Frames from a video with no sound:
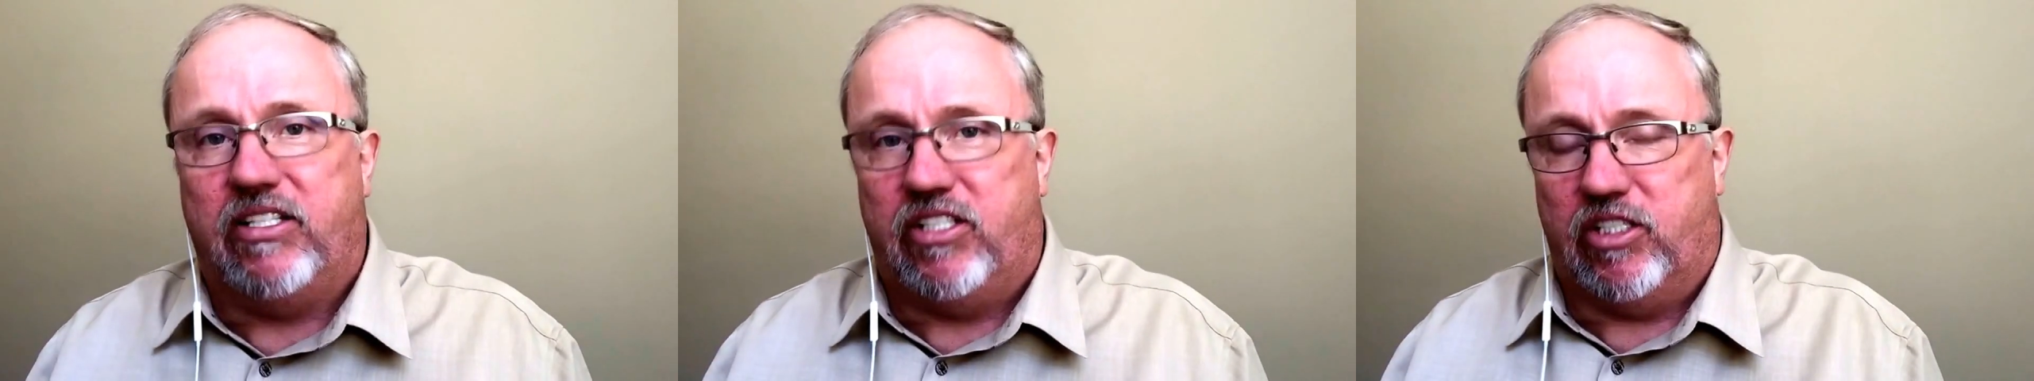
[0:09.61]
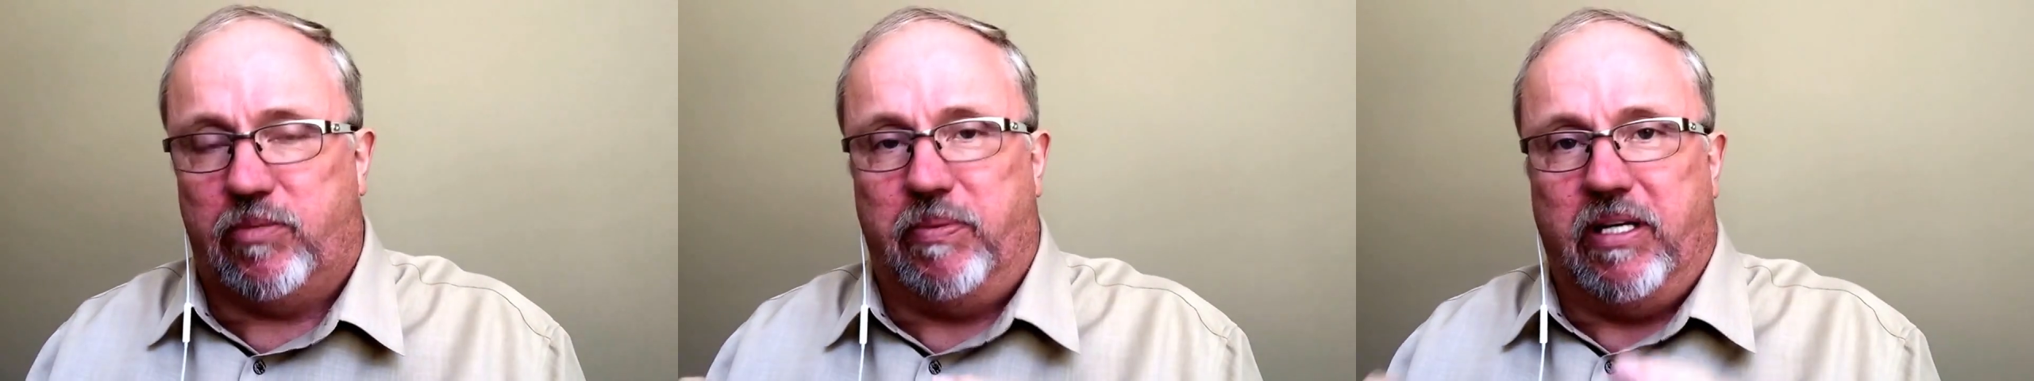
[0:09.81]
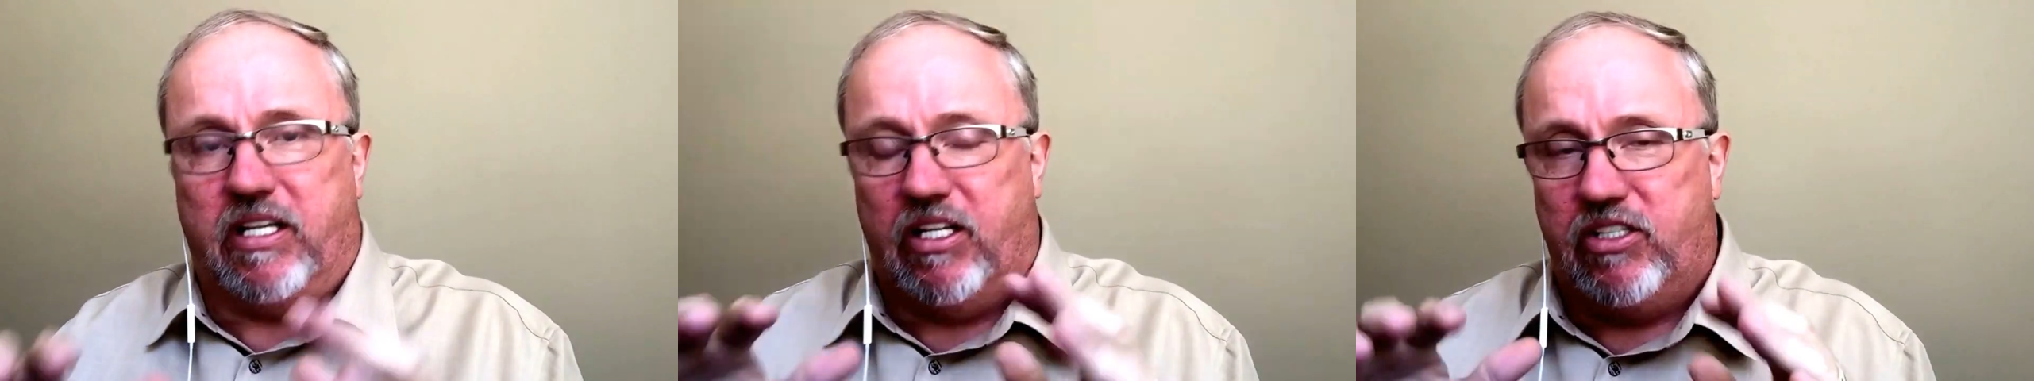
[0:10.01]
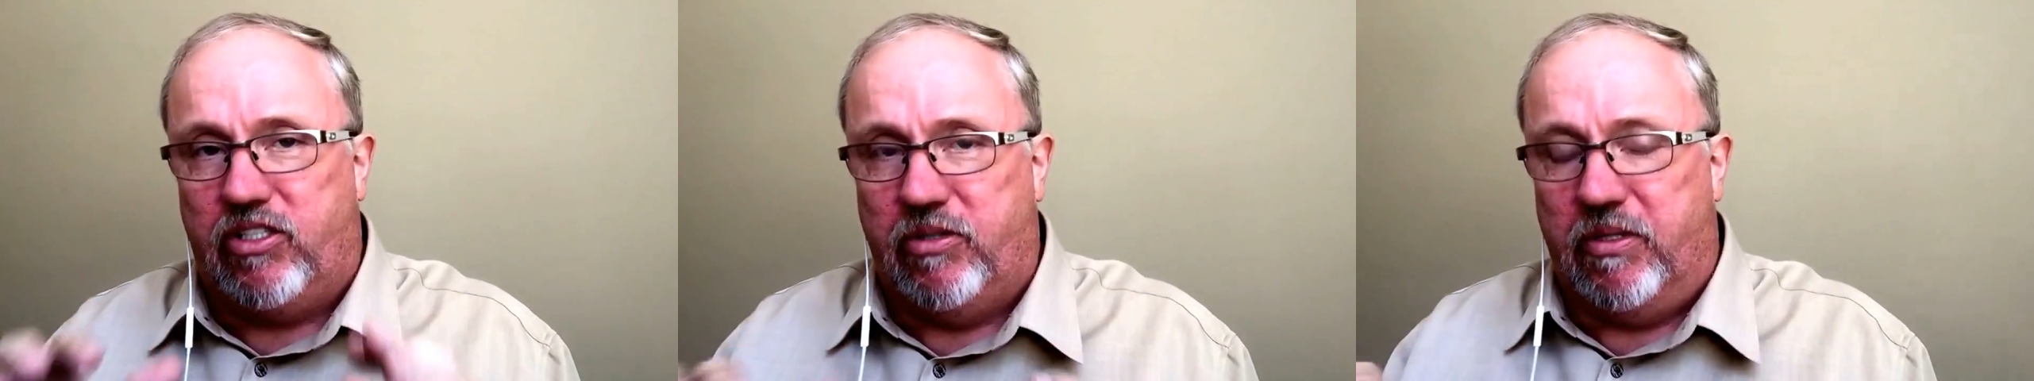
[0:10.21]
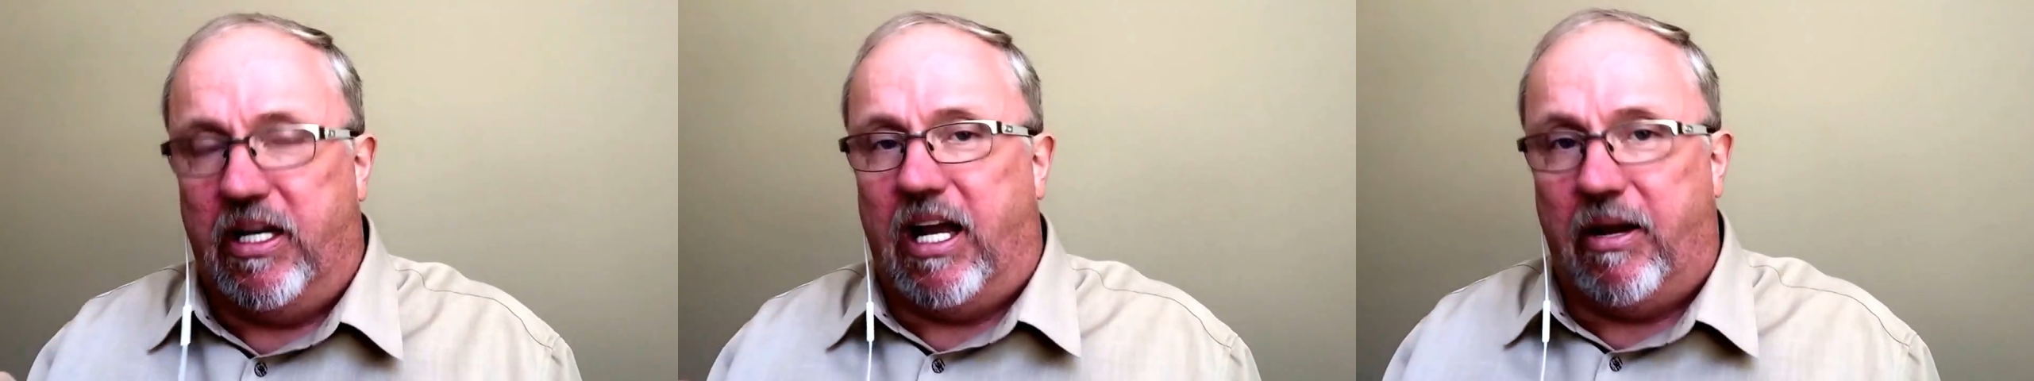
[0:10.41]
just because
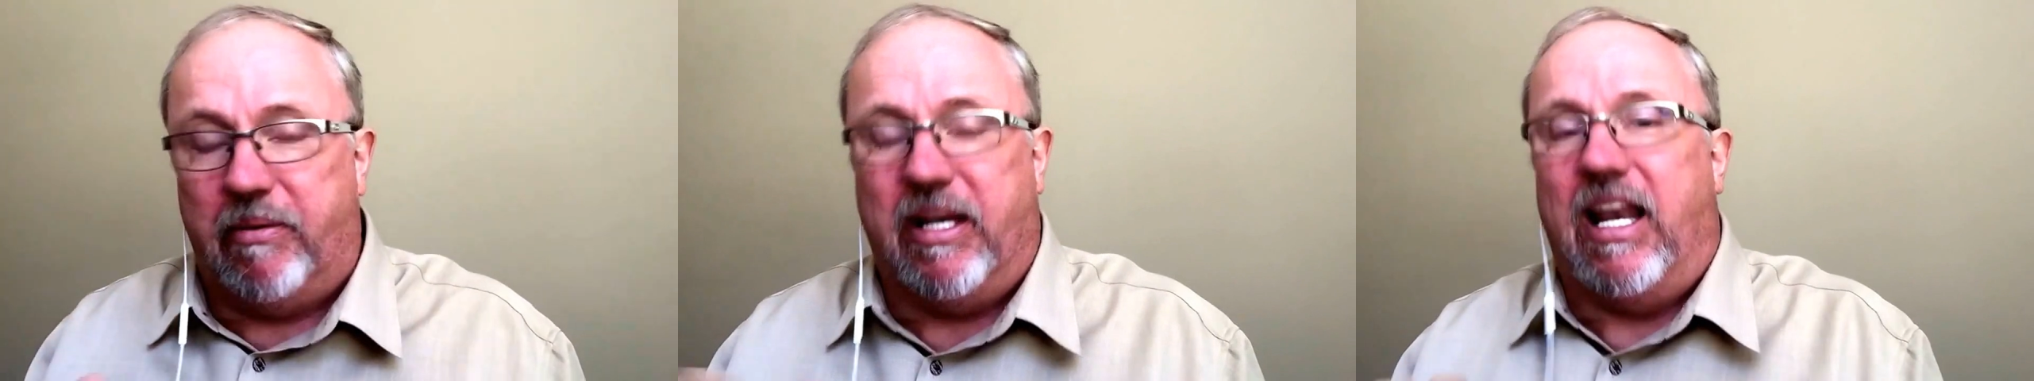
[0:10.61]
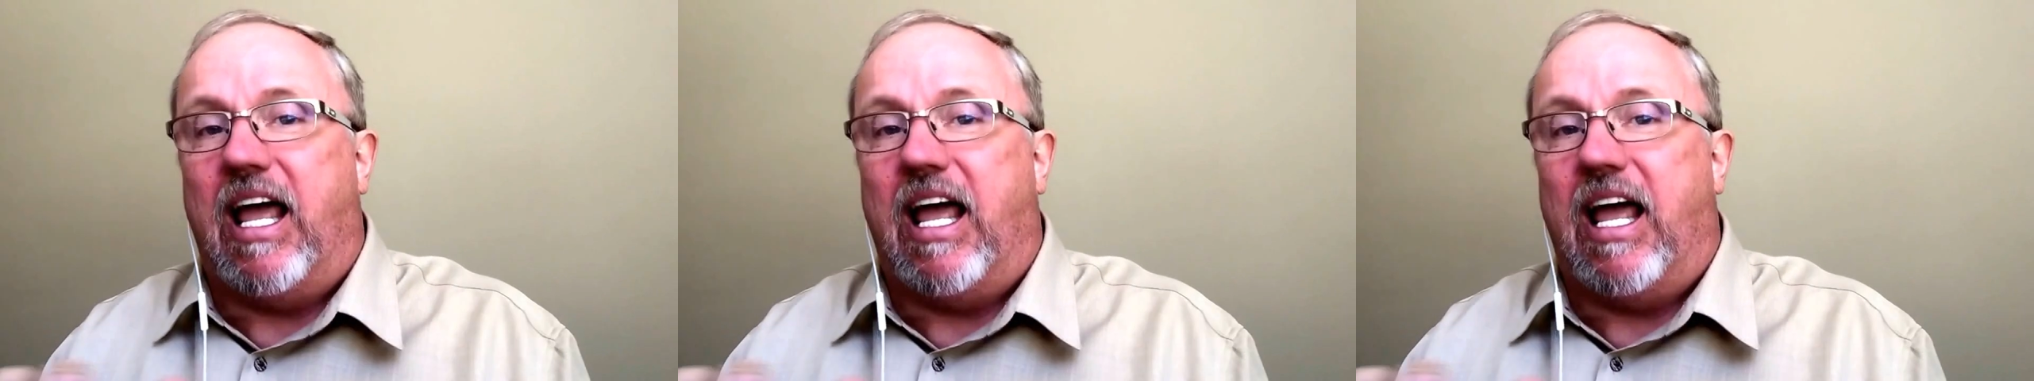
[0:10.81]
you and I would